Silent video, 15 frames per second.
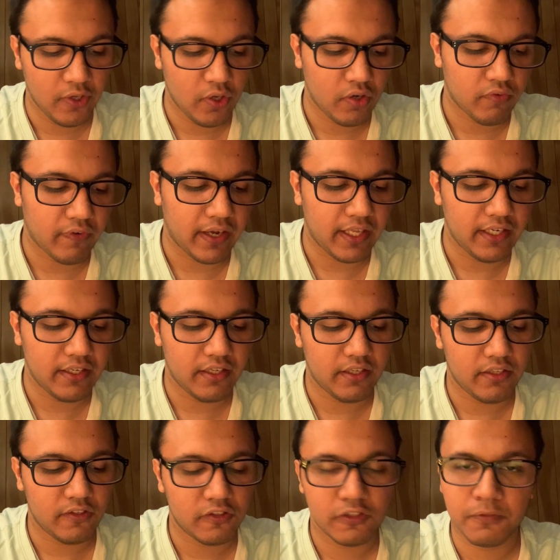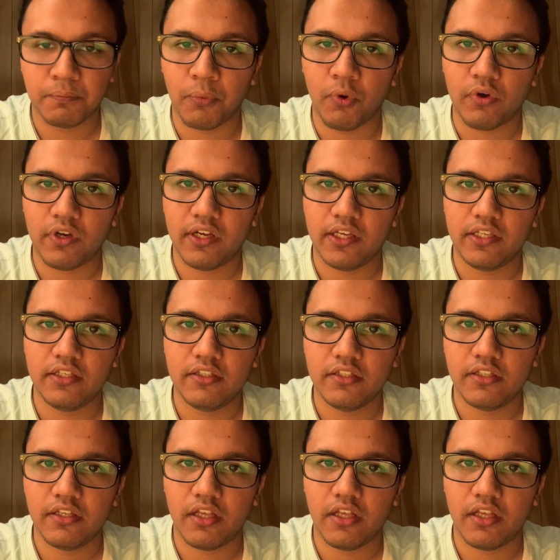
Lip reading: while spoken